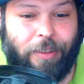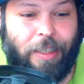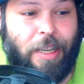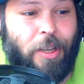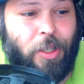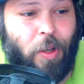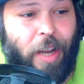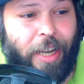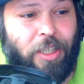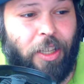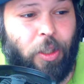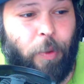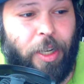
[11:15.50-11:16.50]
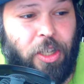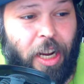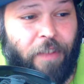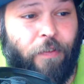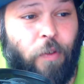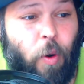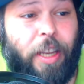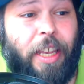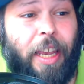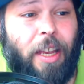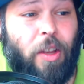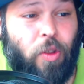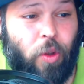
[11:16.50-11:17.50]
So knight g3 check
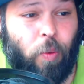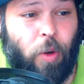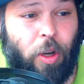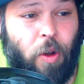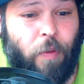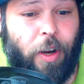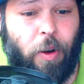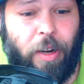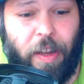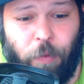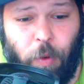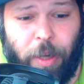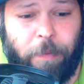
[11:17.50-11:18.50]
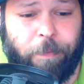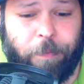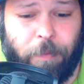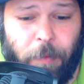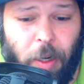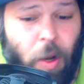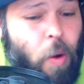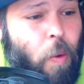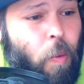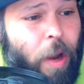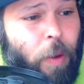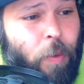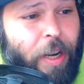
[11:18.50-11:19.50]
forking the rook over here on f1.
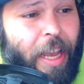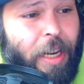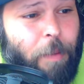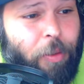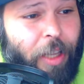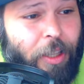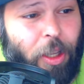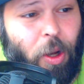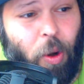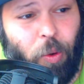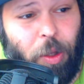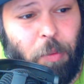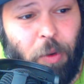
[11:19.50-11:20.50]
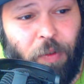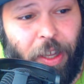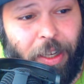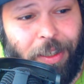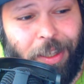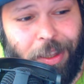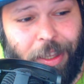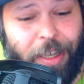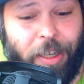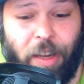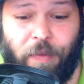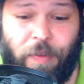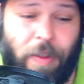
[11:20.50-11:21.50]
White went ahead and played the only move they can think
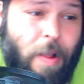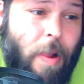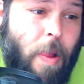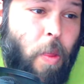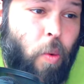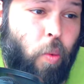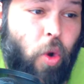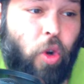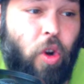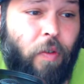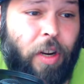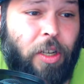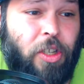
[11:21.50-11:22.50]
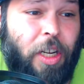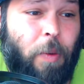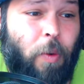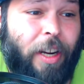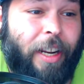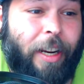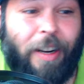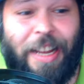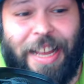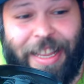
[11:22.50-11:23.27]
of. Rook over to g1 here.